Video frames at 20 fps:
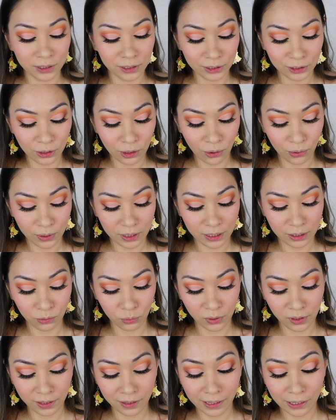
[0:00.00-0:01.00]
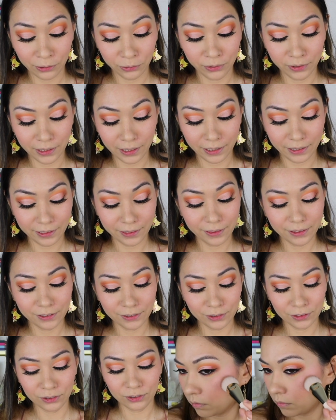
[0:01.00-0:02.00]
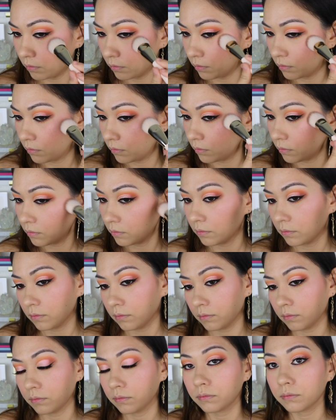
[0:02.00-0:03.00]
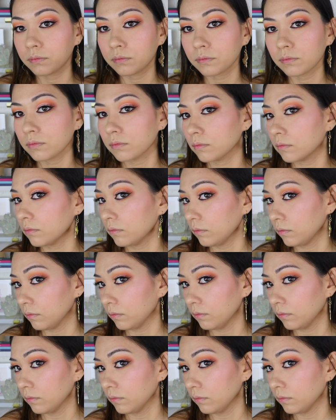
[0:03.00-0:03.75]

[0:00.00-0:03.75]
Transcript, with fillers: gonna go in with Cloud 9. This is the more pinky highlighter.